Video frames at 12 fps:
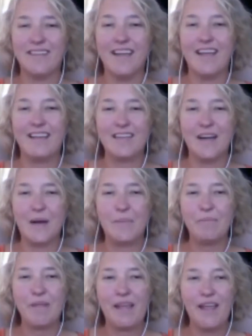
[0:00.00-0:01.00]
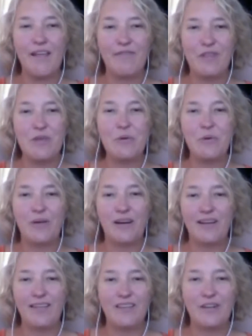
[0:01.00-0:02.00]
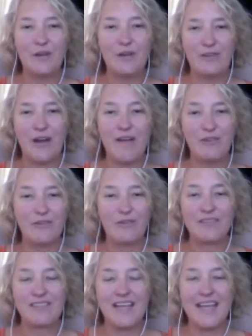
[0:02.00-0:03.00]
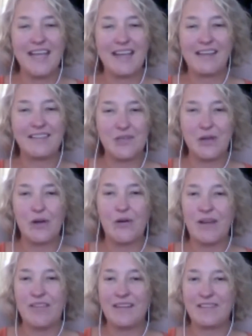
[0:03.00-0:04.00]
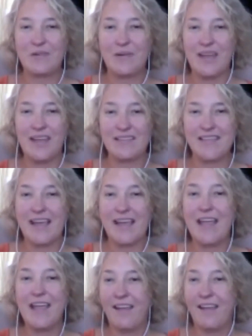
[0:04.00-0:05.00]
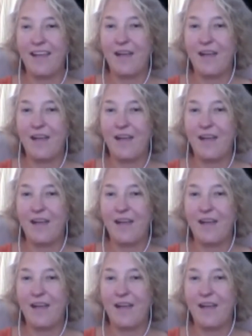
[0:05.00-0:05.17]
And if you know, I've heard Chris say it, and so I think it's okay to say,